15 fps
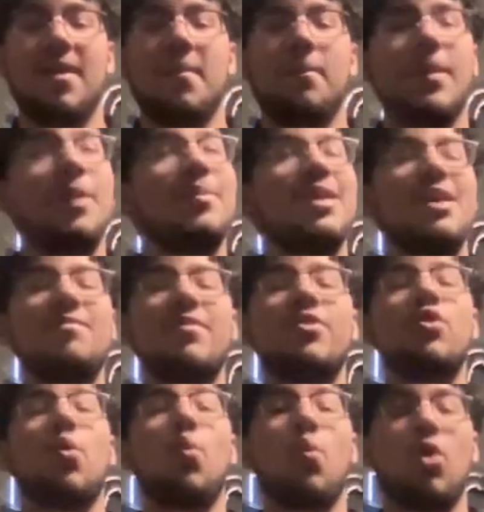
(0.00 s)
maybe even
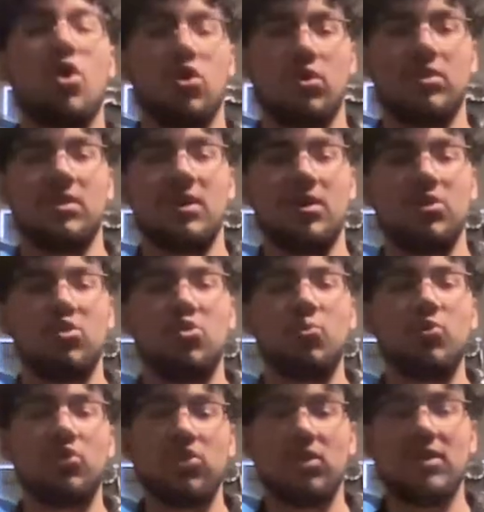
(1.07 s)
the world, to
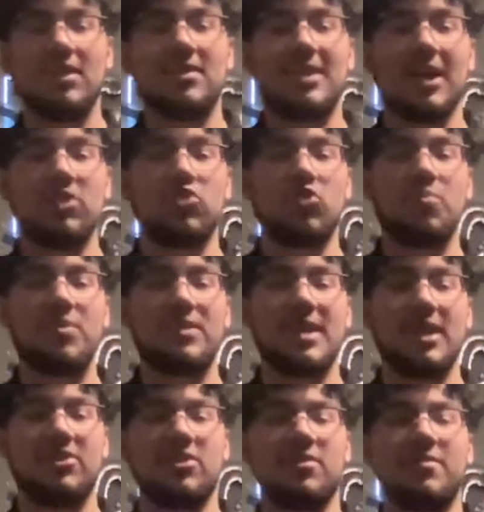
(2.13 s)
ensure the sexual
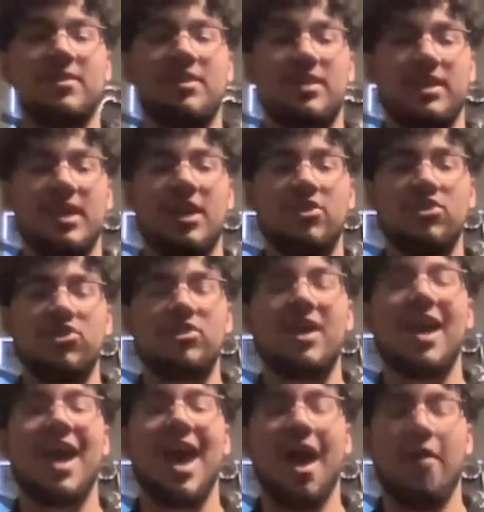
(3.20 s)
protection of teenagers
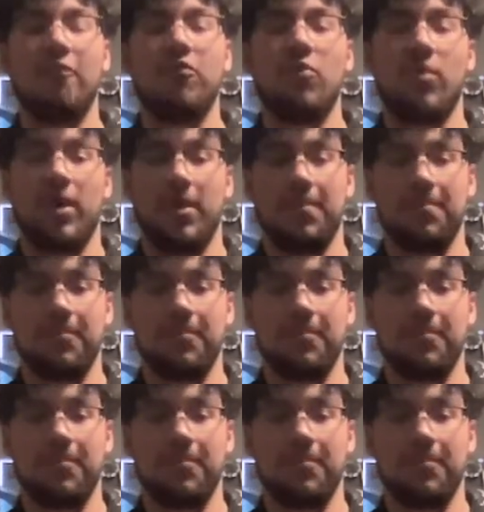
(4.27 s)
everywhere.